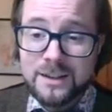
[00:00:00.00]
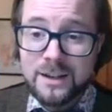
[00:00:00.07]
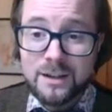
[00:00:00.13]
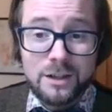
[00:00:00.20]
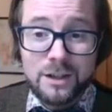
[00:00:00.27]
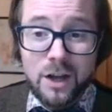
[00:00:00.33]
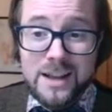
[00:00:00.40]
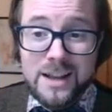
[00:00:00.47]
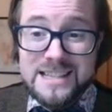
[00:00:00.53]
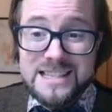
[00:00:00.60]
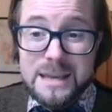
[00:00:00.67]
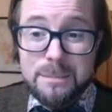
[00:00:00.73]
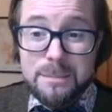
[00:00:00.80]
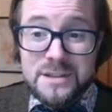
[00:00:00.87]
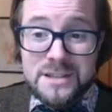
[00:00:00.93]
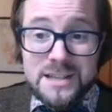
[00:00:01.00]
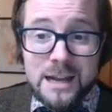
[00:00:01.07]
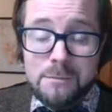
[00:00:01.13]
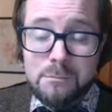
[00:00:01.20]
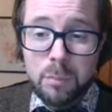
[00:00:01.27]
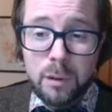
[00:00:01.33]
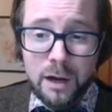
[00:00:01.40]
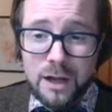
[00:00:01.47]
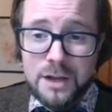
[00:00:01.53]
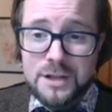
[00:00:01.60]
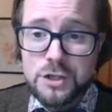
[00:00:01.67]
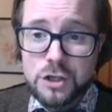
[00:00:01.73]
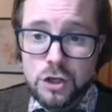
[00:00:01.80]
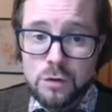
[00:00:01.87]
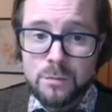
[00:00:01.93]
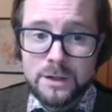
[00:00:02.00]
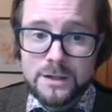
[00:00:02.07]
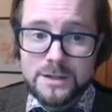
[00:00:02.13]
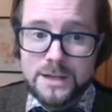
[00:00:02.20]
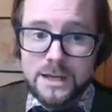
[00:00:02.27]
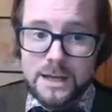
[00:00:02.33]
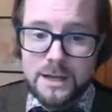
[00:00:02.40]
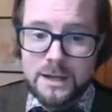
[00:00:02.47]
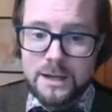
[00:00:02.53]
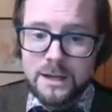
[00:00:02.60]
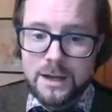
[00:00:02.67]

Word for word: 90% plus humidity